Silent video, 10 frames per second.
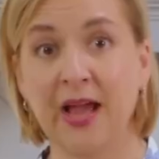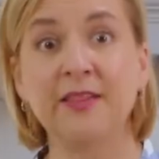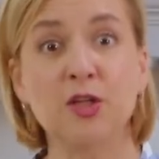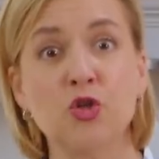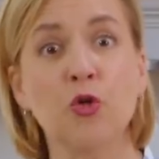
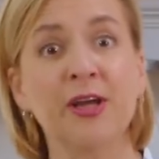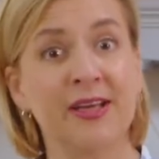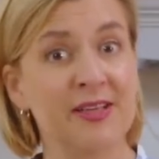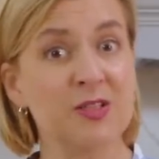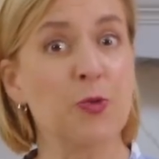And the joy
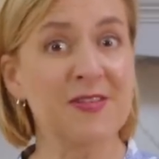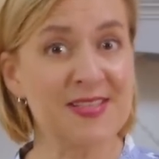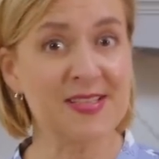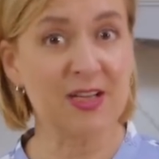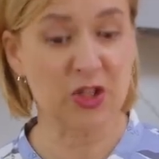is, with
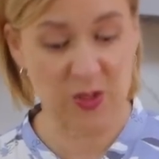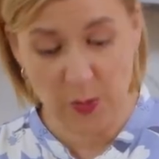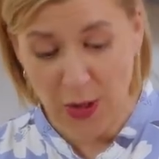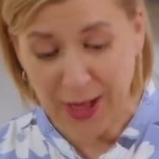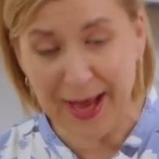such a
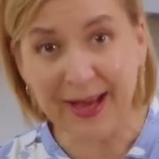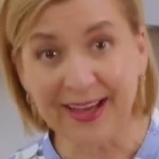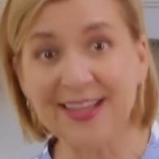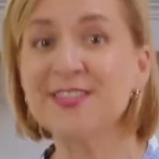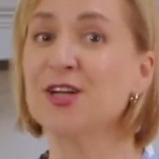small cake
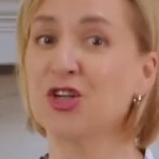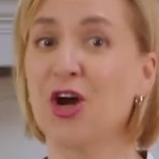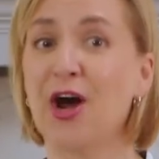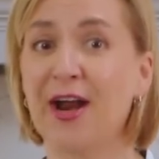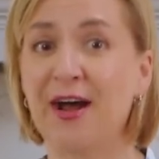and such a
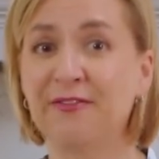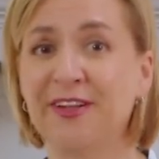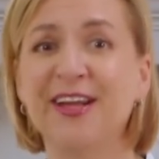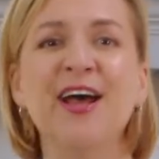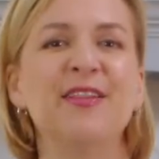hot
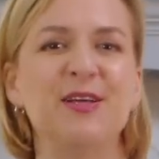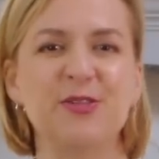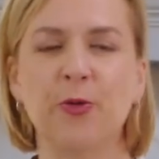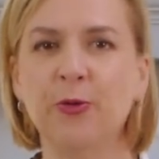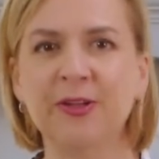oven, these
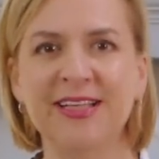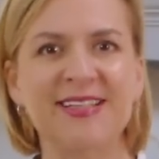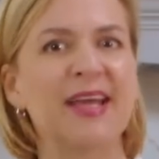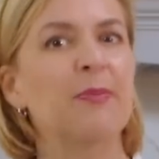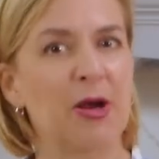only
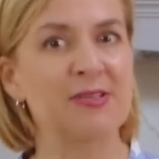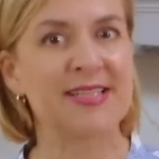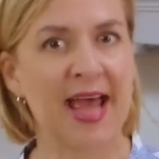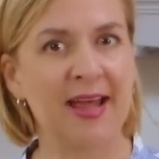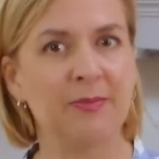take about
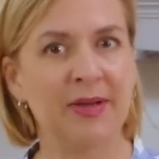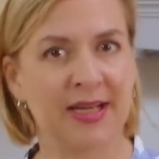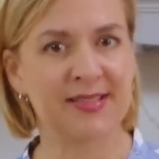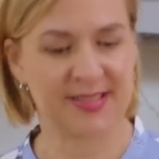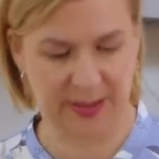10
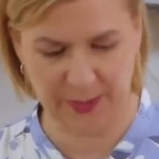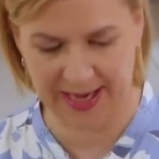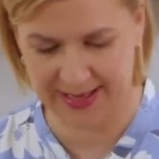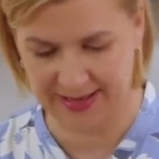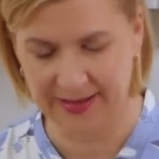minutes to
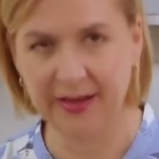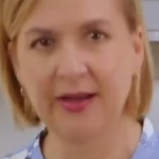bake.